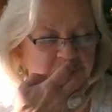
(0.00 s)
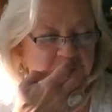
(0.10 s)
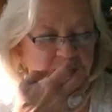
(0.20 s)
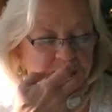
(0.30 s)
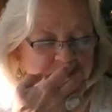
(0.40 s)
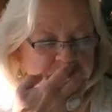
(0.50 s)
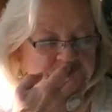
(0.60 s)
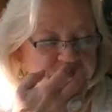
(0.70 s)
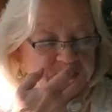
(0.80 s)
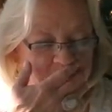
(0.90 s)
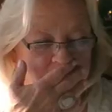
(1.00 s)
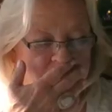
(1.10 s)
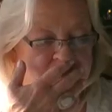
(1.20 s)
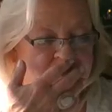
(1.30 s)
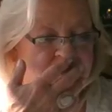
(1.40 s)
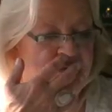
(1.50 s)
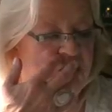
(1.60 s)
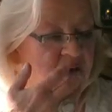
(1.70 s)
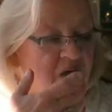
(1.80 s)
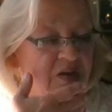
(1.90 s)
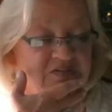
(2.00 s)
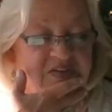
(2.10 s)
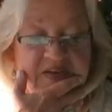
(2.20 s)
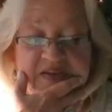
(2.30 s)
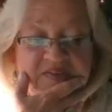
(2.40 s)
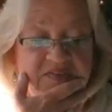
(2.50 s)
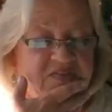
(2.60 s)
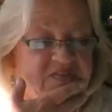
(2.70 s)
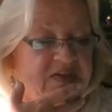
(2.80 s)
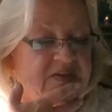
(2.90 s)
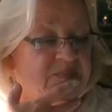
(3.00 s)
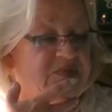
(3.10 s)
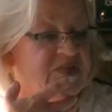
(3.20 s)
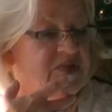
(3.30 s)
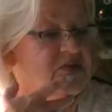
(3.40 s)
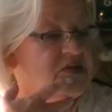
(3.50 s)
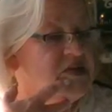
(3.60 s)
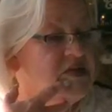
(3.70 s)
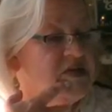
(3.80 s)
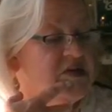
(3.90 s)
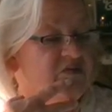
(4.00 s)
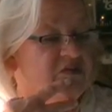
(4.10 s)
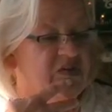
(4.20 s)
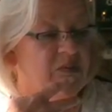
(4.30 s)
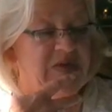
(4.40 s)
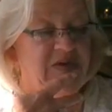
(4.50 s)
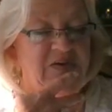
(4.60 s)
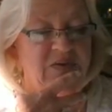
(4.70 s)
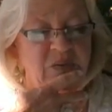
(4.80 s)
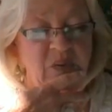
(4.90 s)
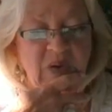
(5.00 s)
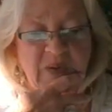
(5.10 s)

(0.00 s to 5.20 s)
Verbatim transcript: Um, not all as, as it seems. For some of you,